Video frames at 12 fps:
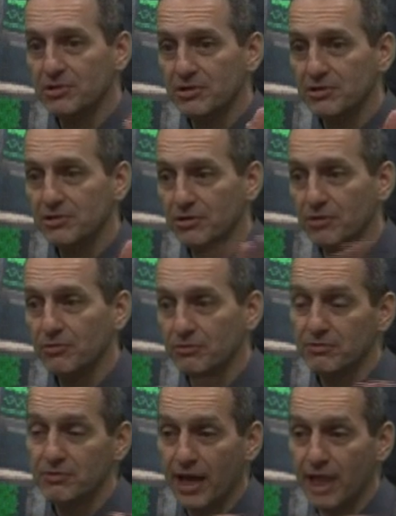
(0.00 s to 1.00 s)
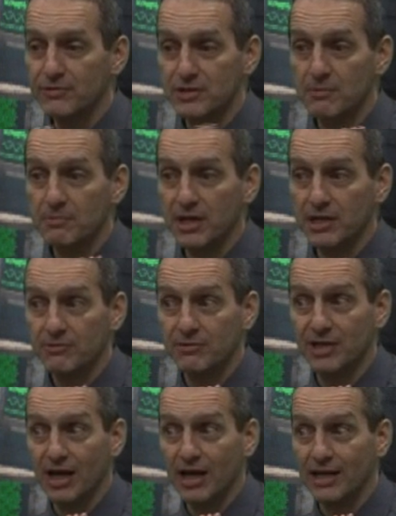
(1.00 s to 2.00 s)
you know, have some kind of
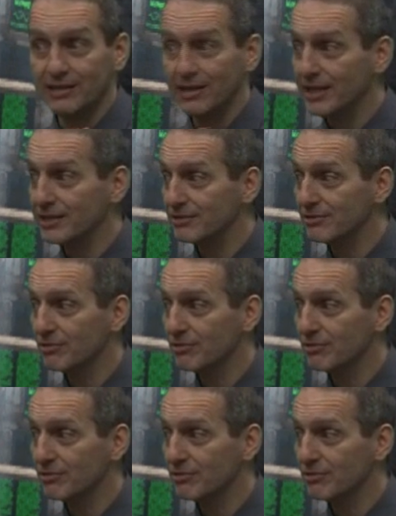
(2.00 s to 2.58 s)
guideline,